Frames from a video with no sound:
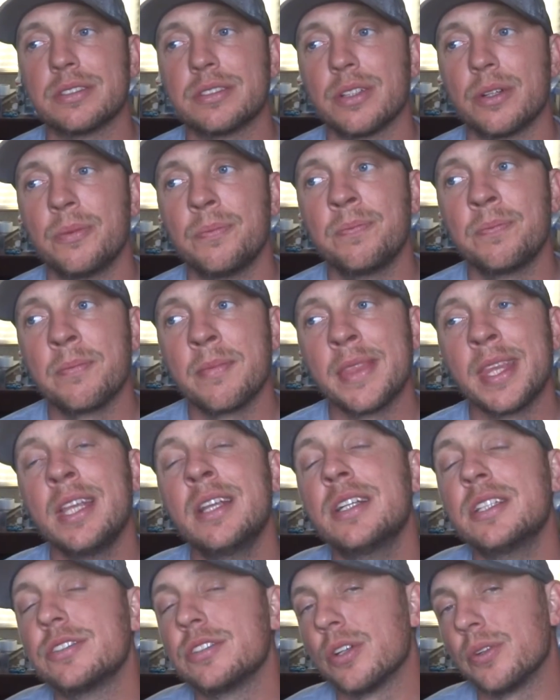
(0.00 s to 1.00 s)
So
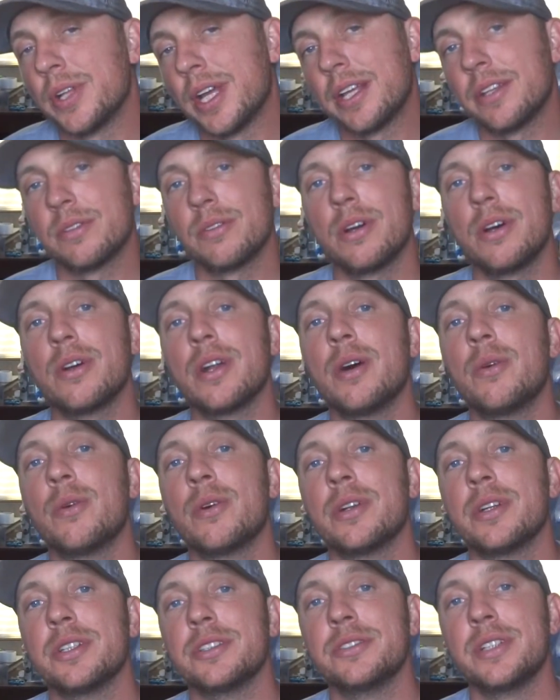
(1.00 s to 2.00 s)
down the road I
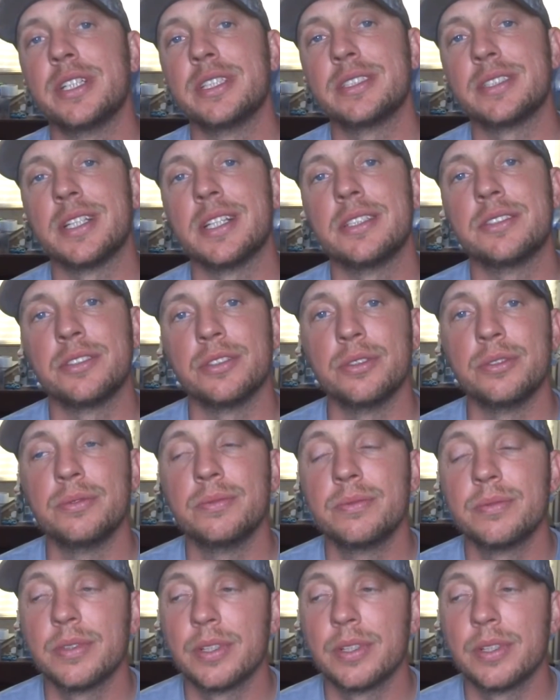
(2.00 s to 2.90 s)
want to address that too.